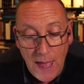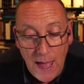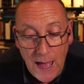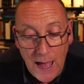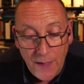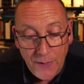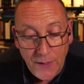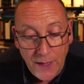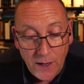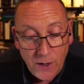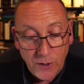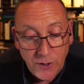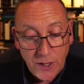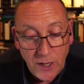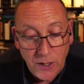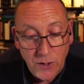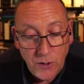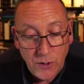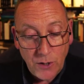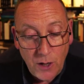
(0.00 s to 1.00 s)
And they
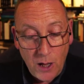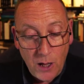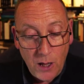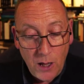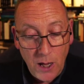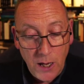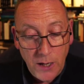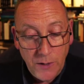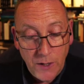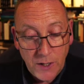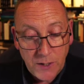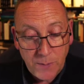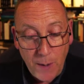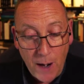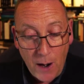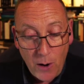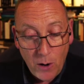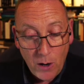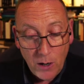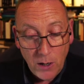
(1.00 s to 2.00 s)
continued uh, in this
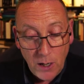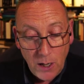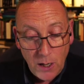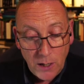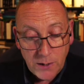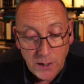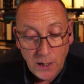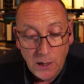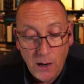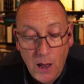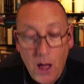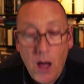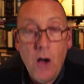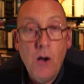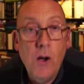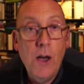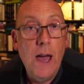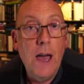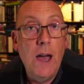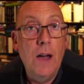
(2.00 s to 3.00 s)
power to
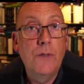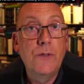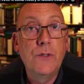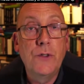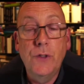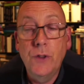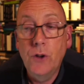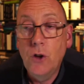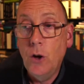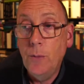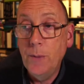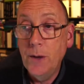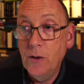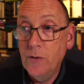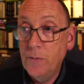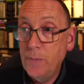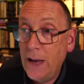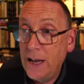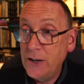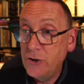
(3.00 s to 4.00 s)
long after the coming
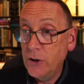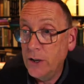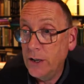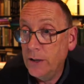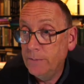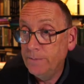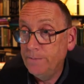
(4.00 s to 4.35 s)
of Patrick.